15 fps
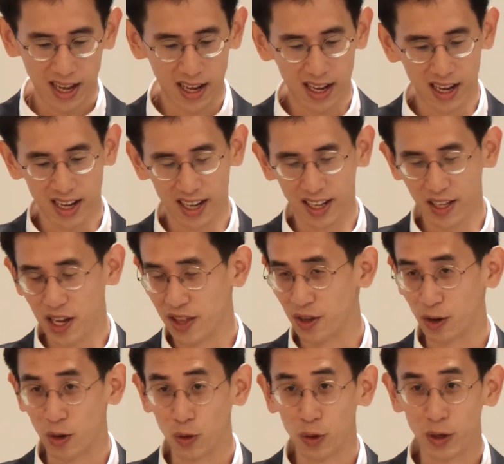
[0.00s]
and
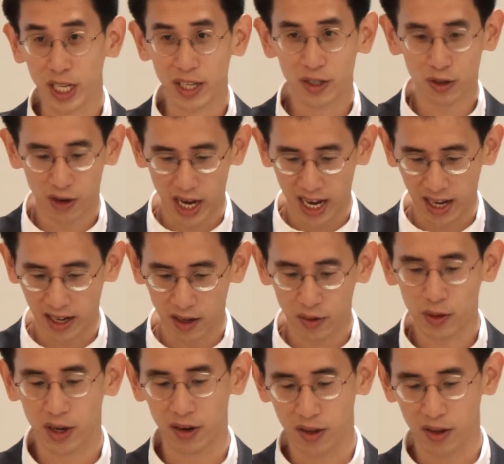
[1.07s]
their grueling training,